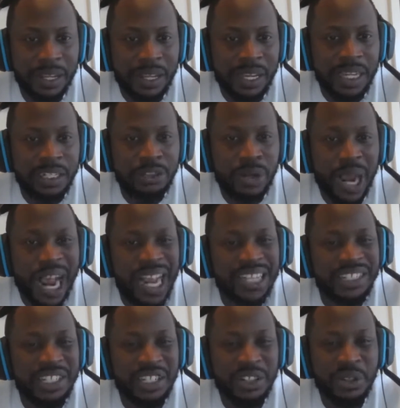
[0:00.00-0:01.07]
He
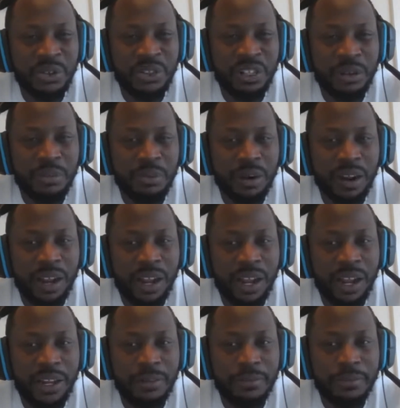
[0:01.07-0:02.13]
tries to use
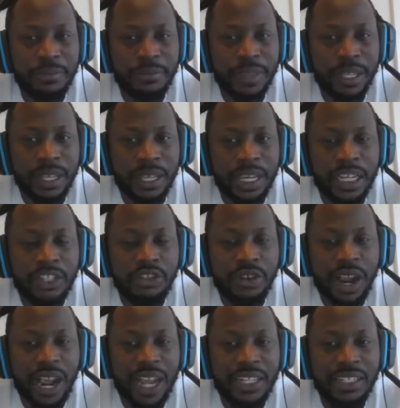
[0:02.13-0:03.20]
LeBron. He
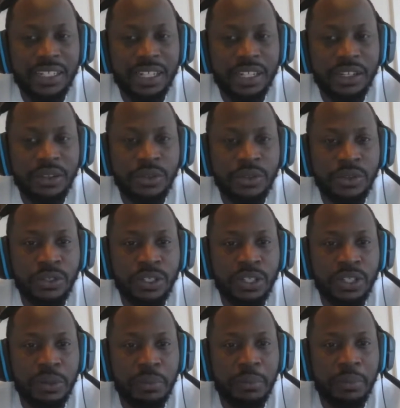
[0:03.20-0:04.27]
tries to use
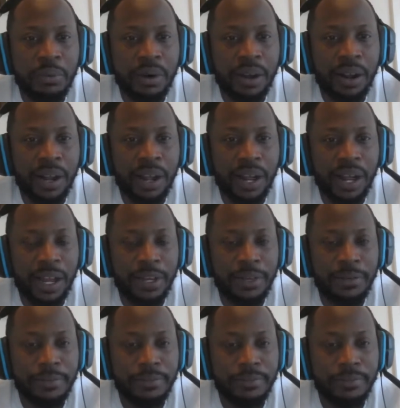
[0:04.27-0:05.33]
LeBron
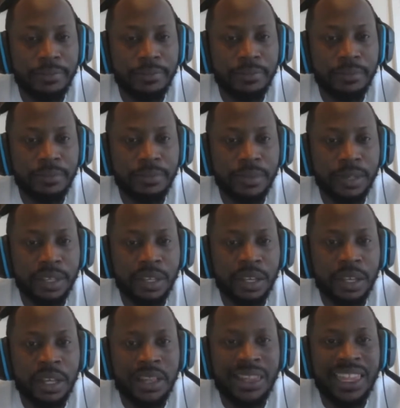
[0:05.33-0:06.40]

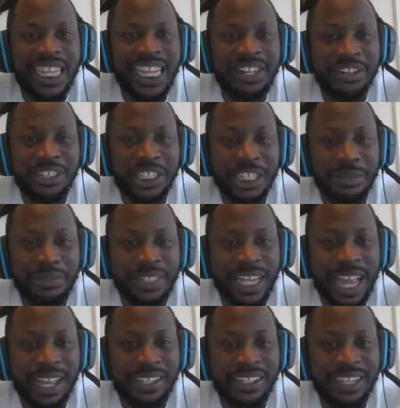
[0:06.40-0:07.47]
leadership
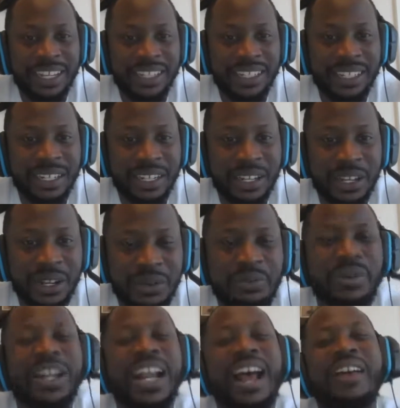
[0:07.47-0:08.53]
tactics
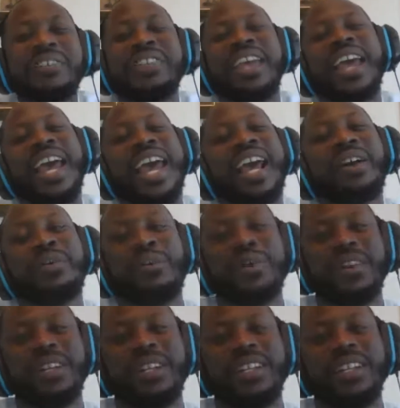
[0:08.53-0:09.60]
without the
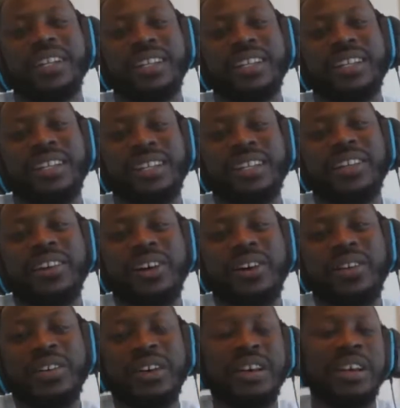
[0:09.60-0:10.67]
equity.
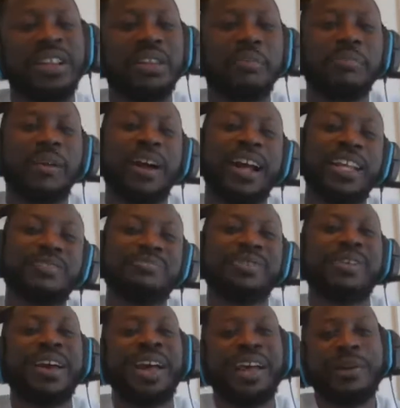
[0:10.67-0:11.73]
LeBron has
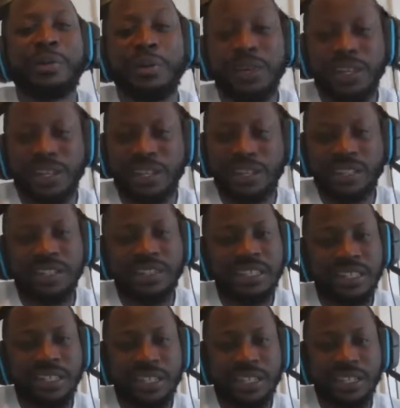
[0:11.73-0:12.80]
built equity in this
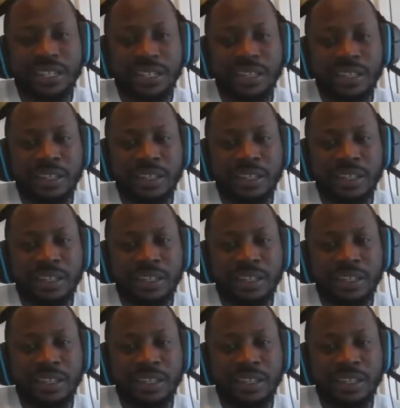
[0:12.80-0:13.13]
league.